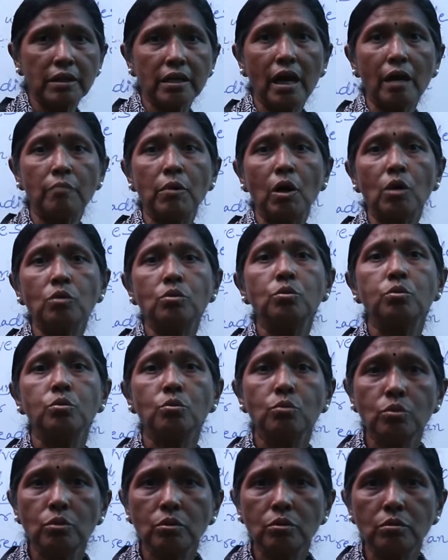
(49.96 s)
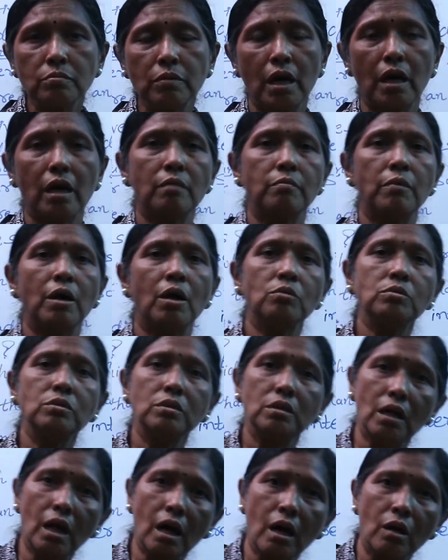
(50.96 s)
About whom? About
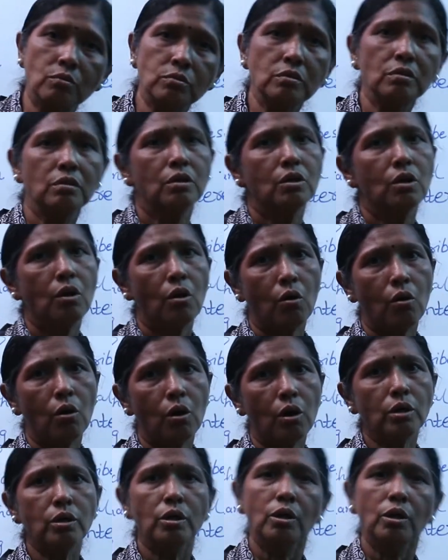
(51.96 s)
noun or